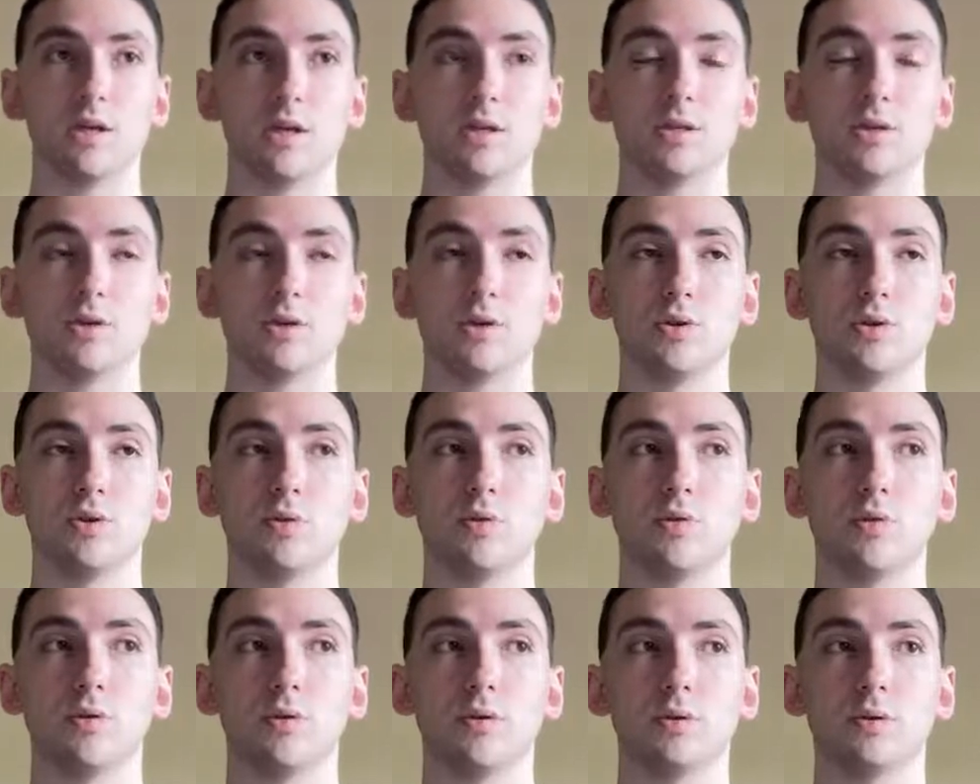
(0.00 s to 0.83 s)

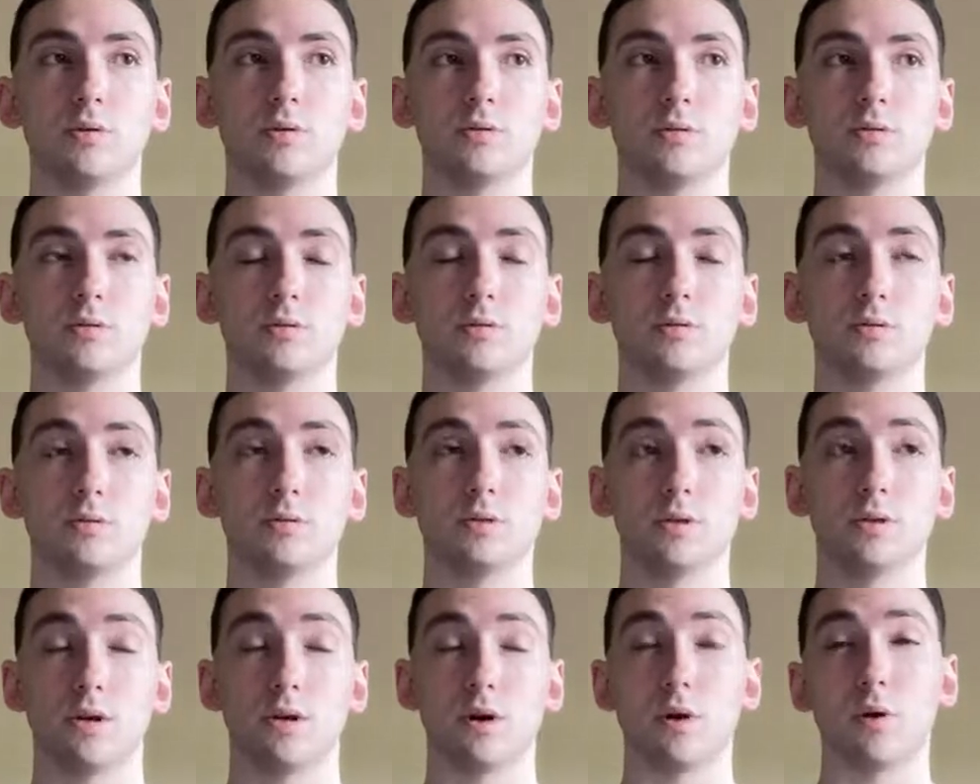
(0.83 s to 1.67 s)
to
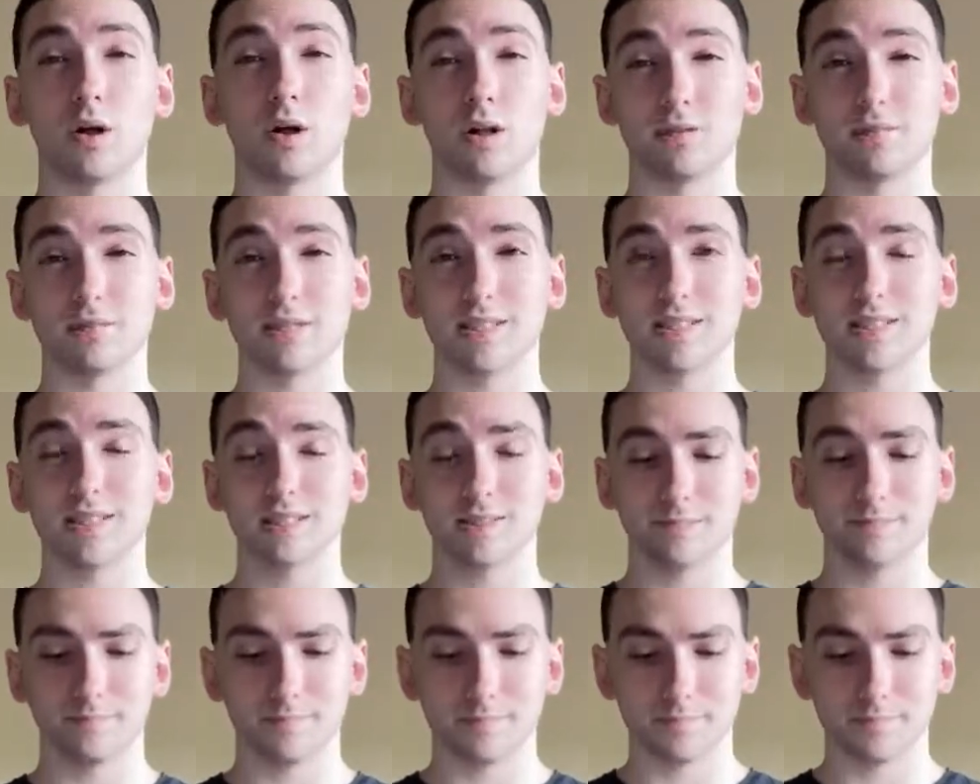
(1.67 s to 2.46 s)
know all of this.